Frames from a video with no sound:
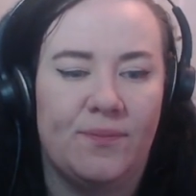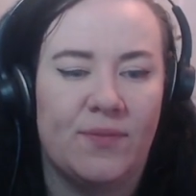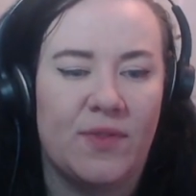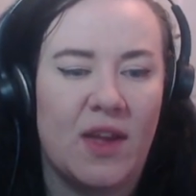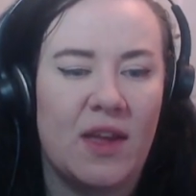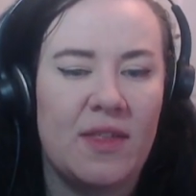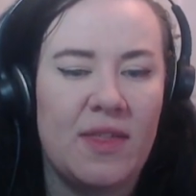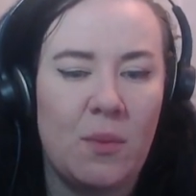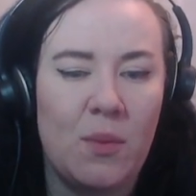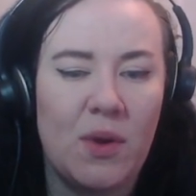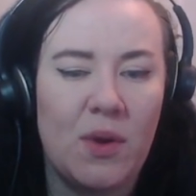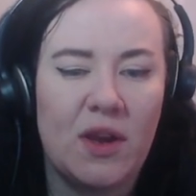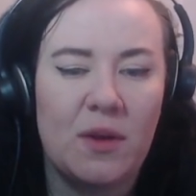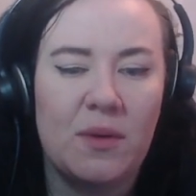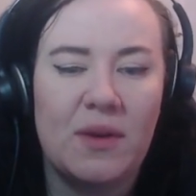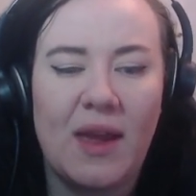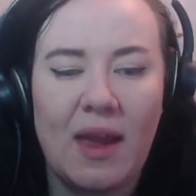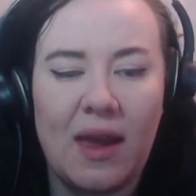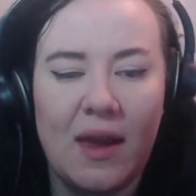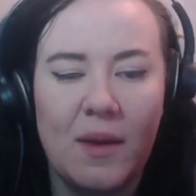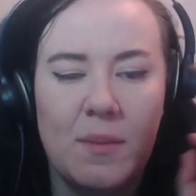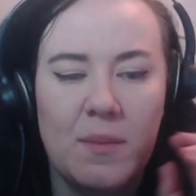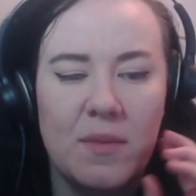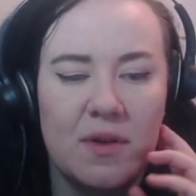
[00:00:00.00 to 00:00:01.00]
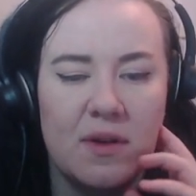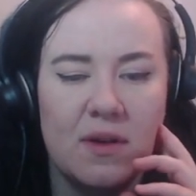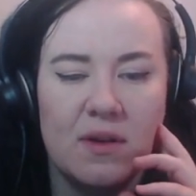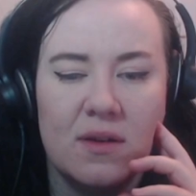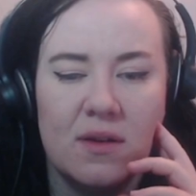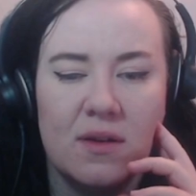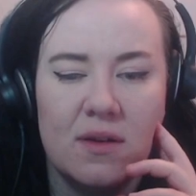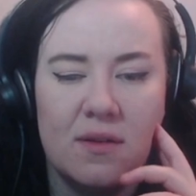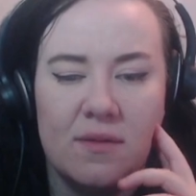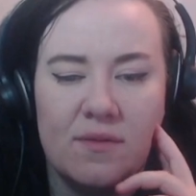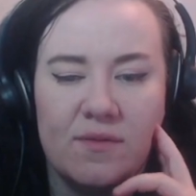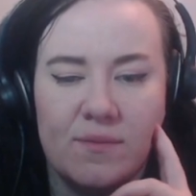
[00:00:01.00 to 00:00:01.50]
And then we could get him a
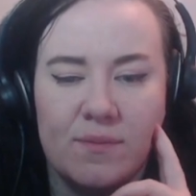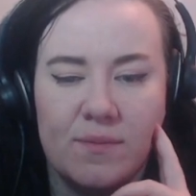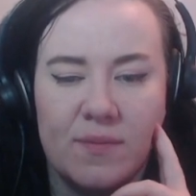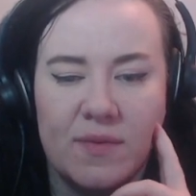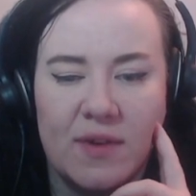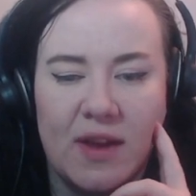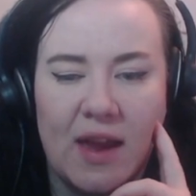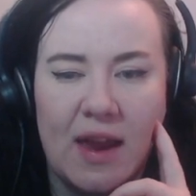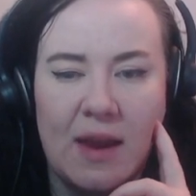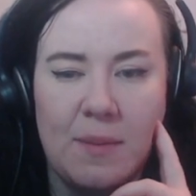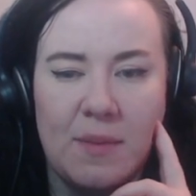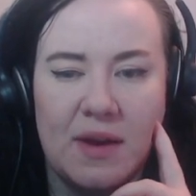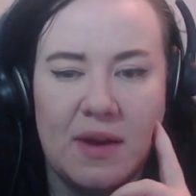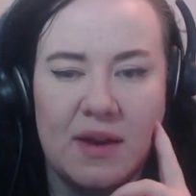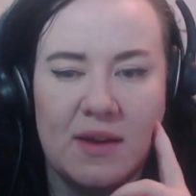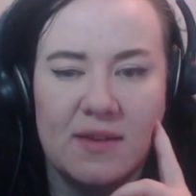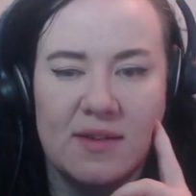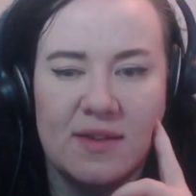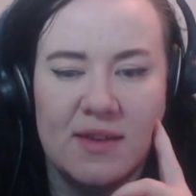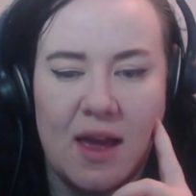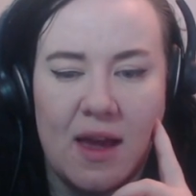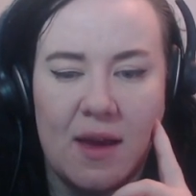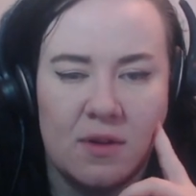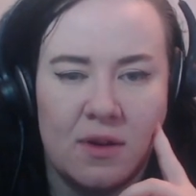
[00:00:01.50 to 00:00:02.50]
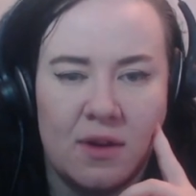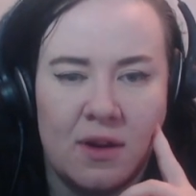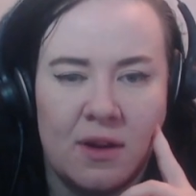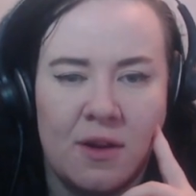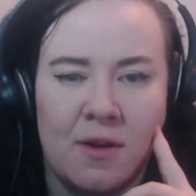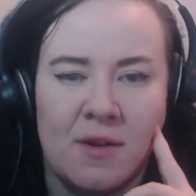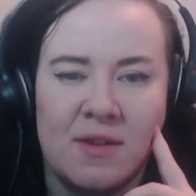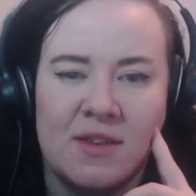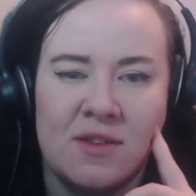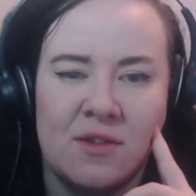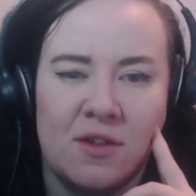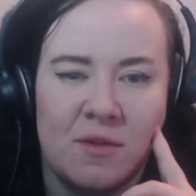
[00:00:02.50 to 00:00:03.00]
gaming set. I know
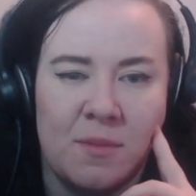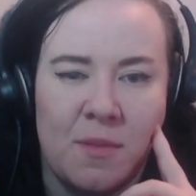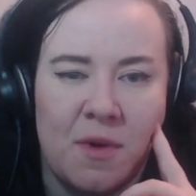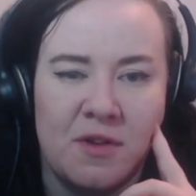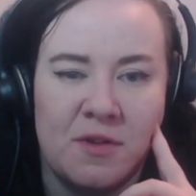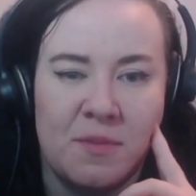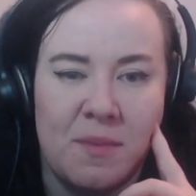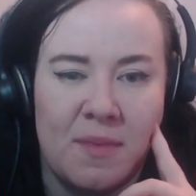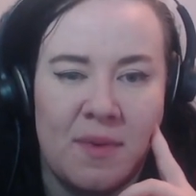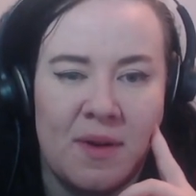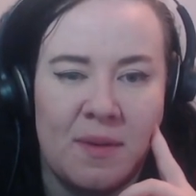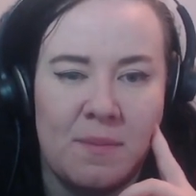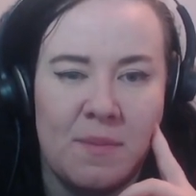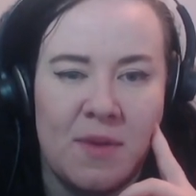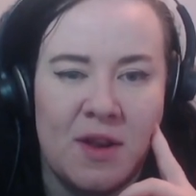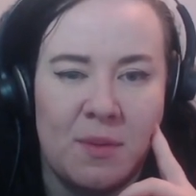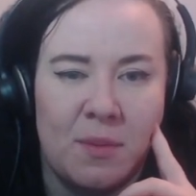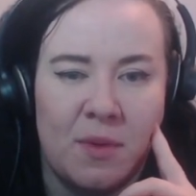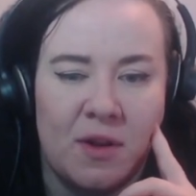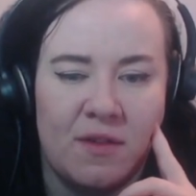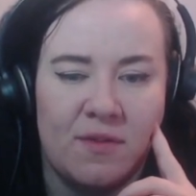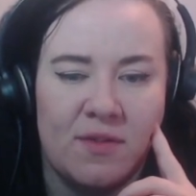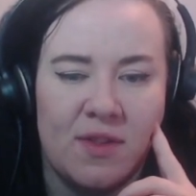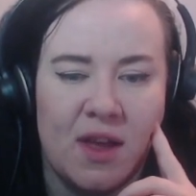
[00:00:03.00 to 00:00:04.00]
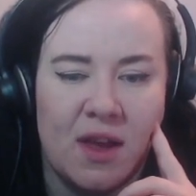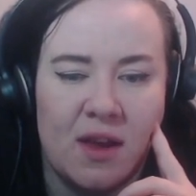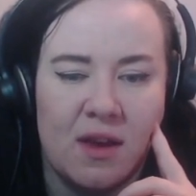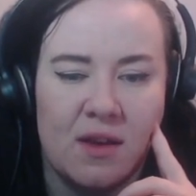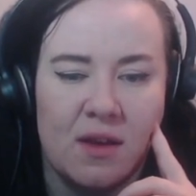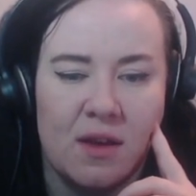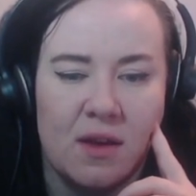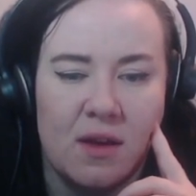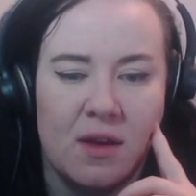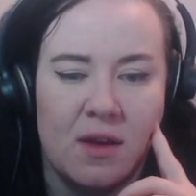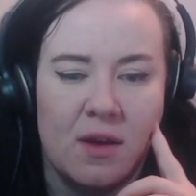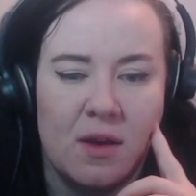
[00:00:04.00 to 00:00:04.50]
it's not the most minimal of thing,
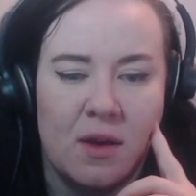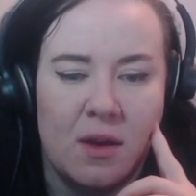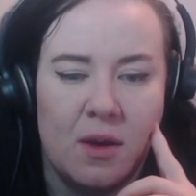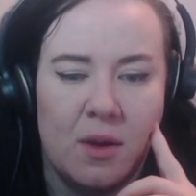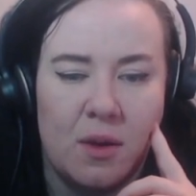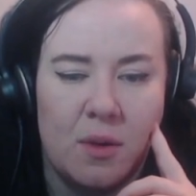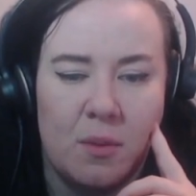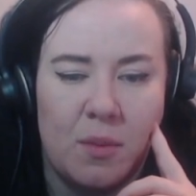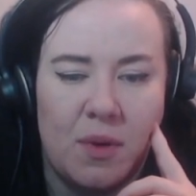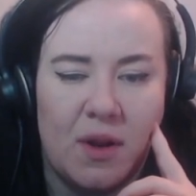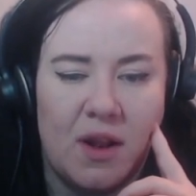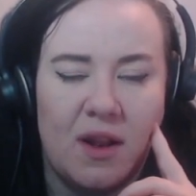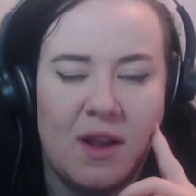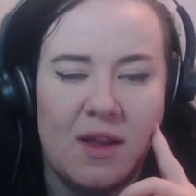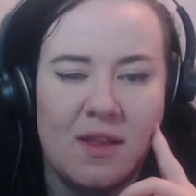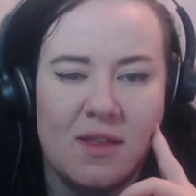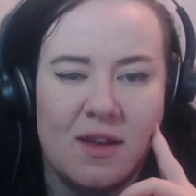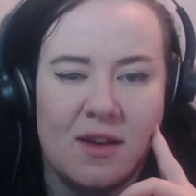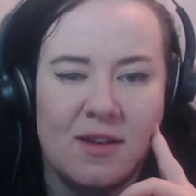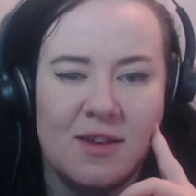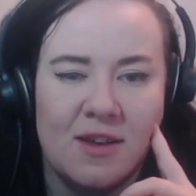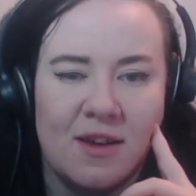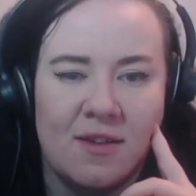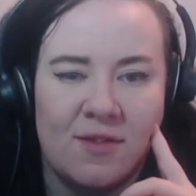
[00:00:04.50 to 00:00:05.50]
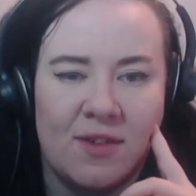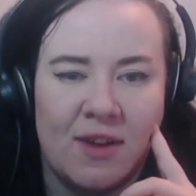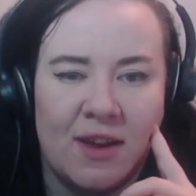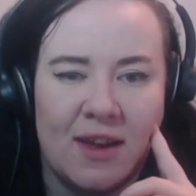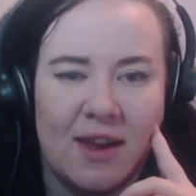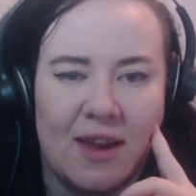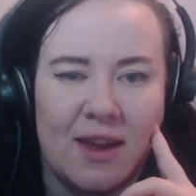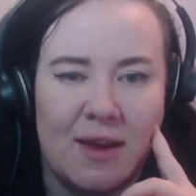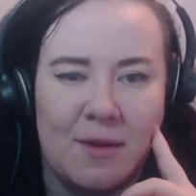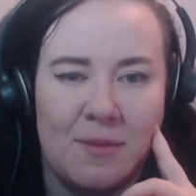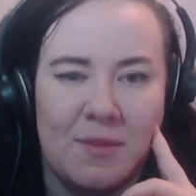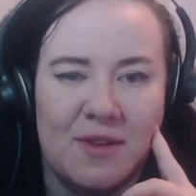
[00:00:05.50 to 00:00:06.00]
but I like the idea of
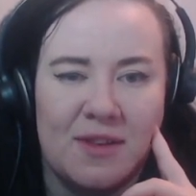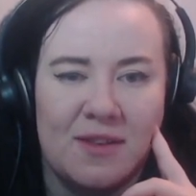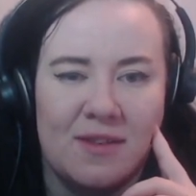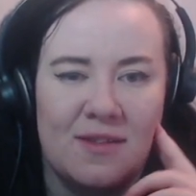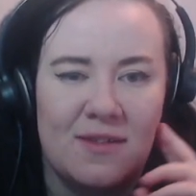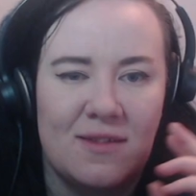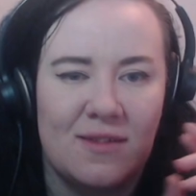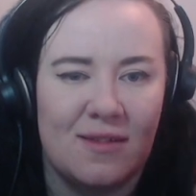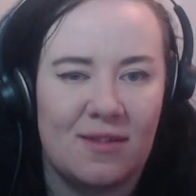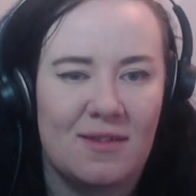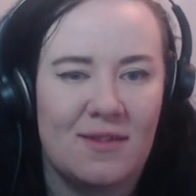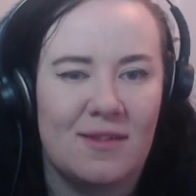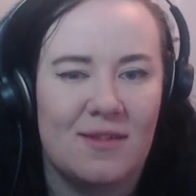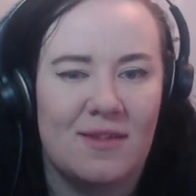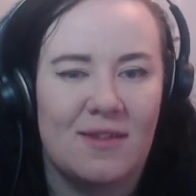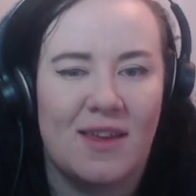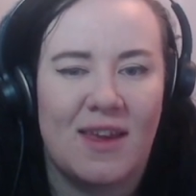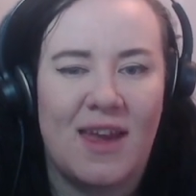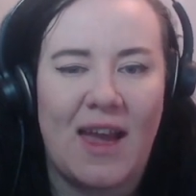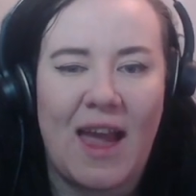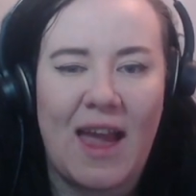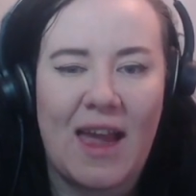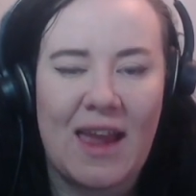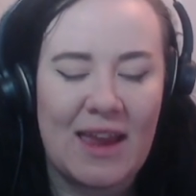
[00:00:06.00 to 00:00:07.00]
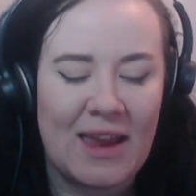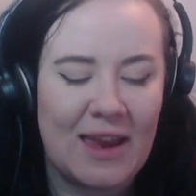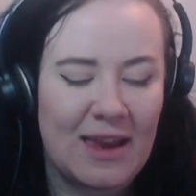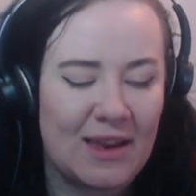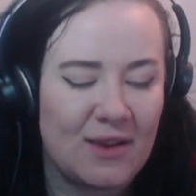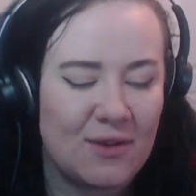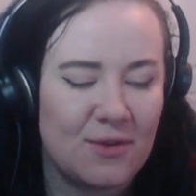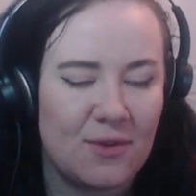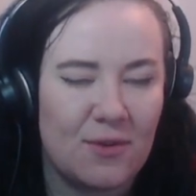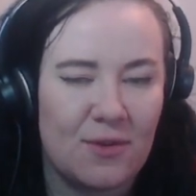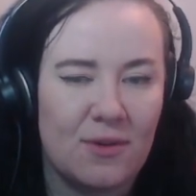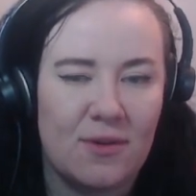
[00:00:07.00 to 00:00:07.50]
like him and Cade,
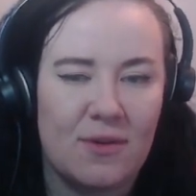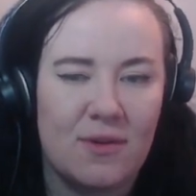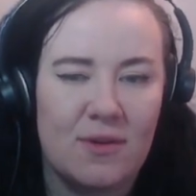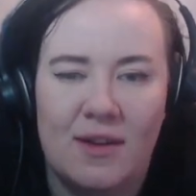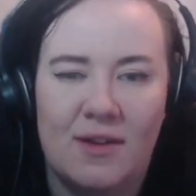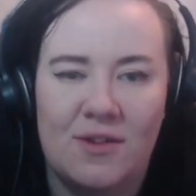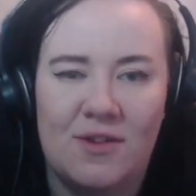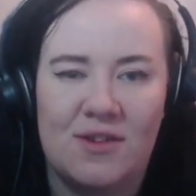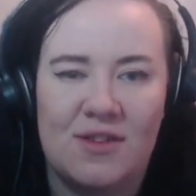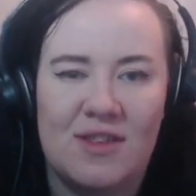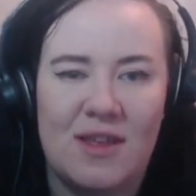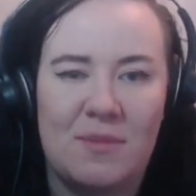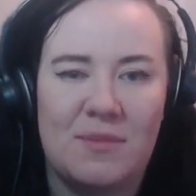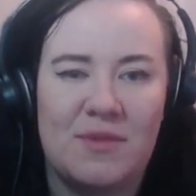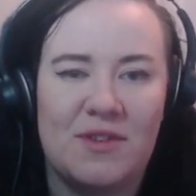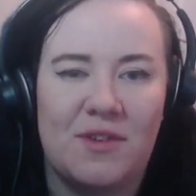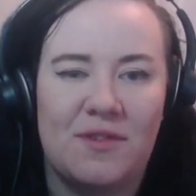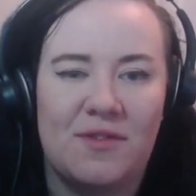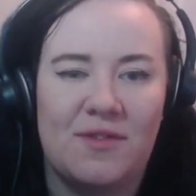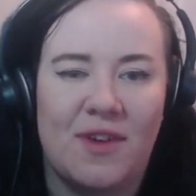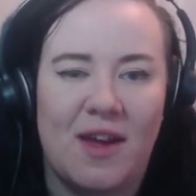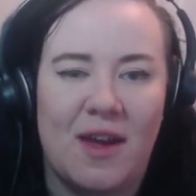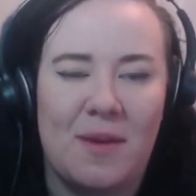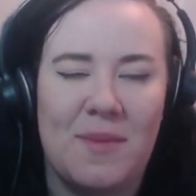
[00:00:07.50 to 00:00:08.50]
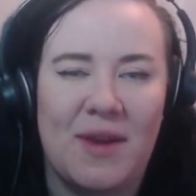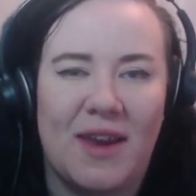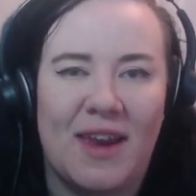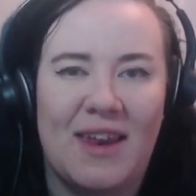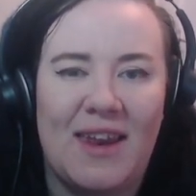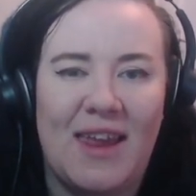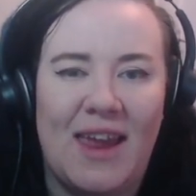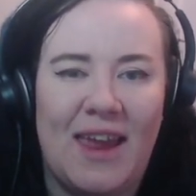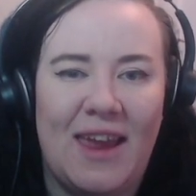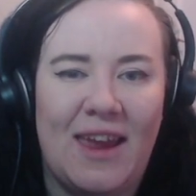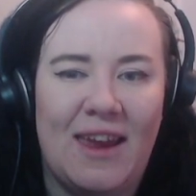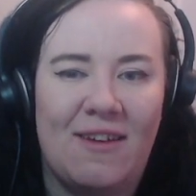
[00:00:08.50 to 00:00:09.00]
or just them sort of coming in
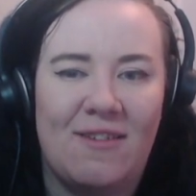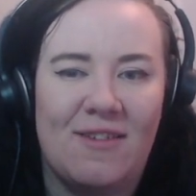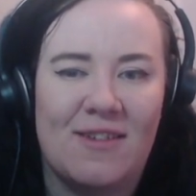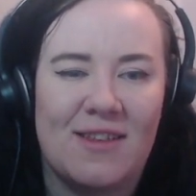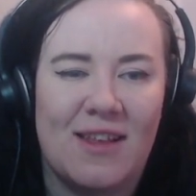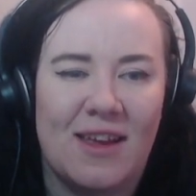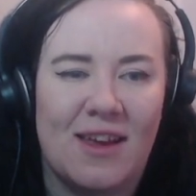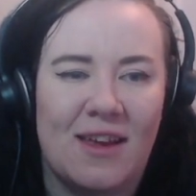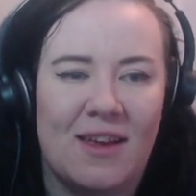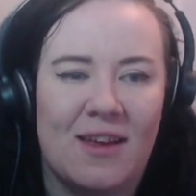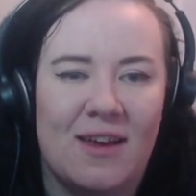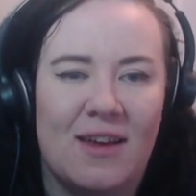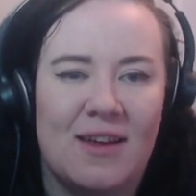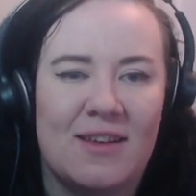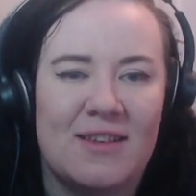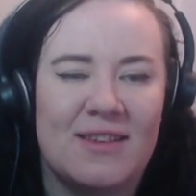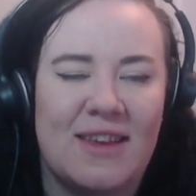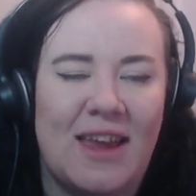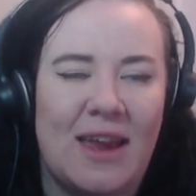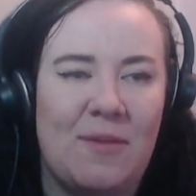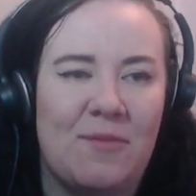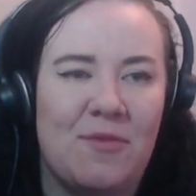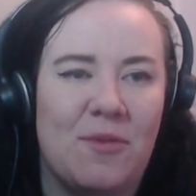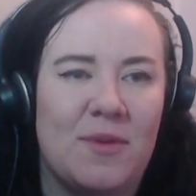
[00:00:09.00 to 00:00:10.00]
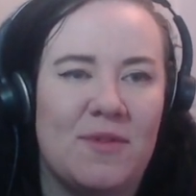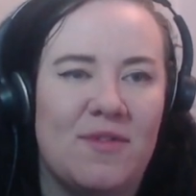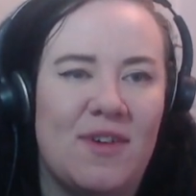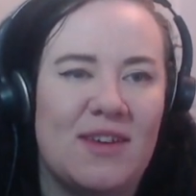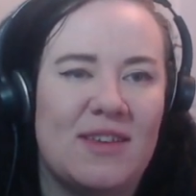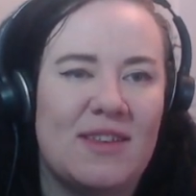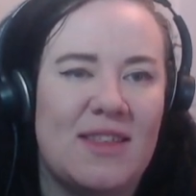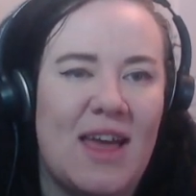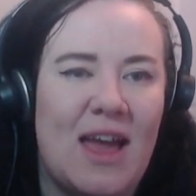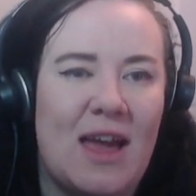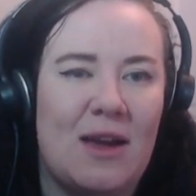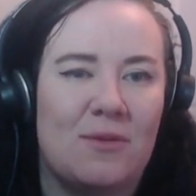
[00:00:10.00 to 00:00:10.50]
here as like a escape from the rest
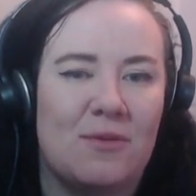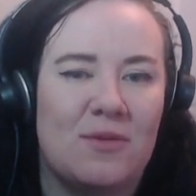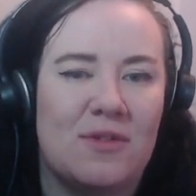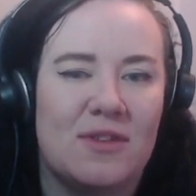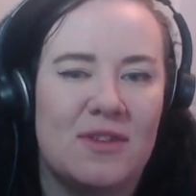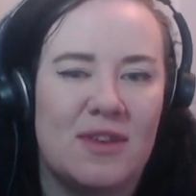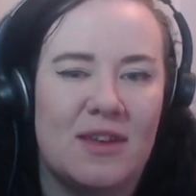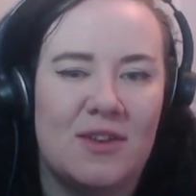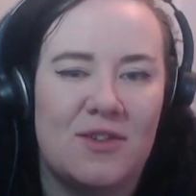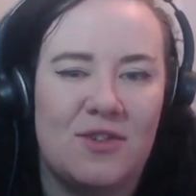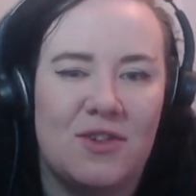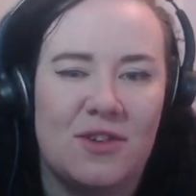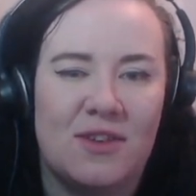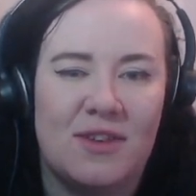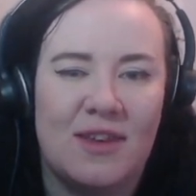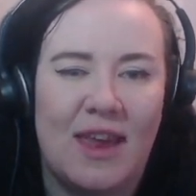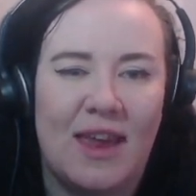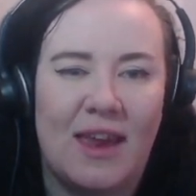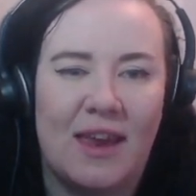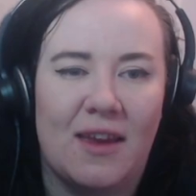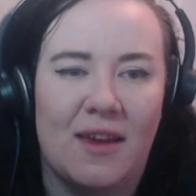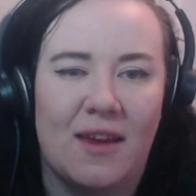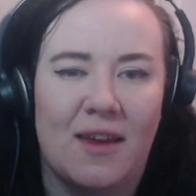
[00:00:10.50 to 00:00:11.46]
of the house and just getting